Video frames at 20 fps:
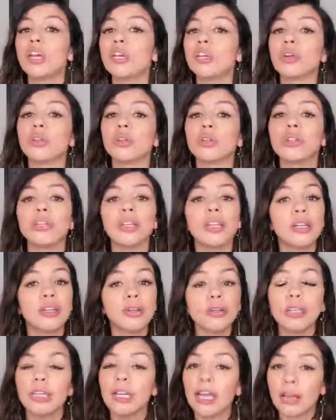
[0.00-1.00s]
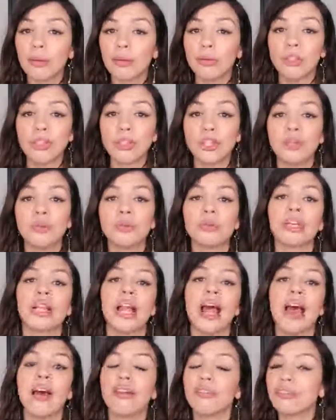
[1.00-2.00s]
you're literally able to use
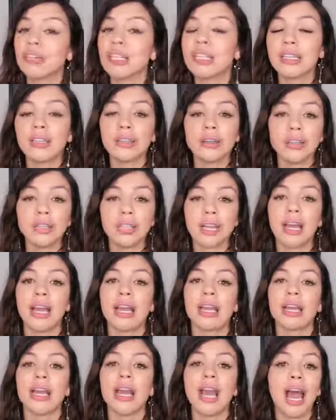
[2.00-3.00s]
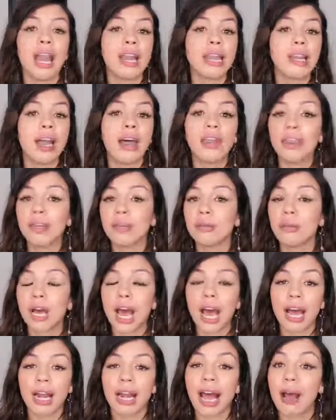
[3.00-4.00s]
it every single day and nothing
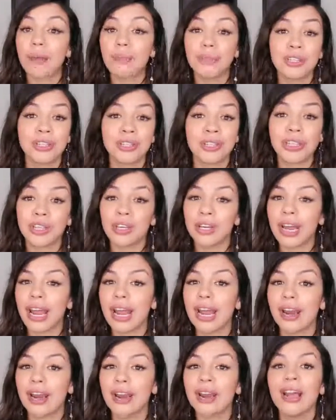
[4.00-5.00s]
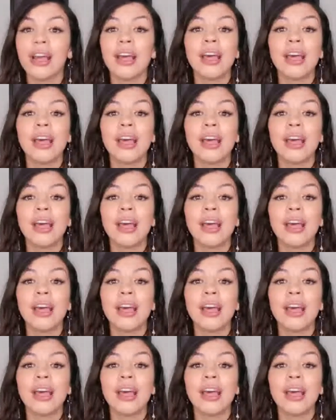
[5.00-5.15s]
bad happens to your hair,